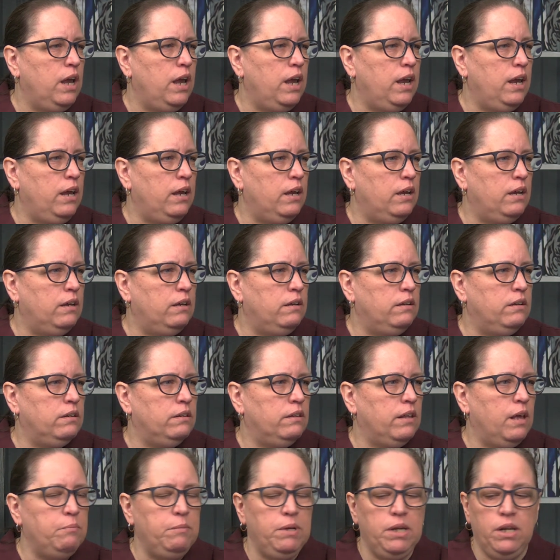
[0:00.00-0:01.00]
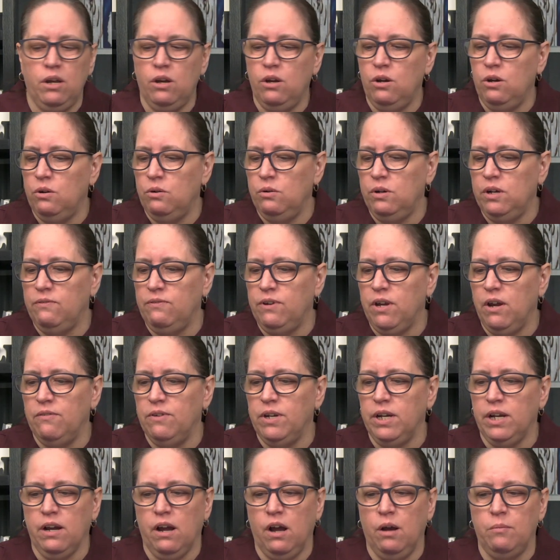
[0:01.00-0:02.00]
and let me know if you have
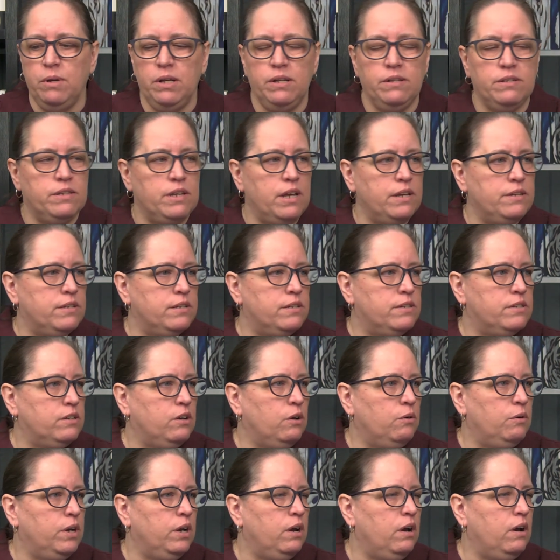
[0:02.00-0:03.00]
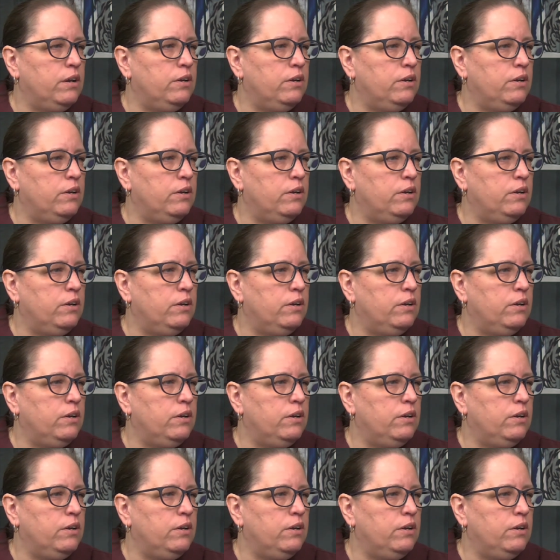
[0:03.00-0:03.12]
any comments as it's going on,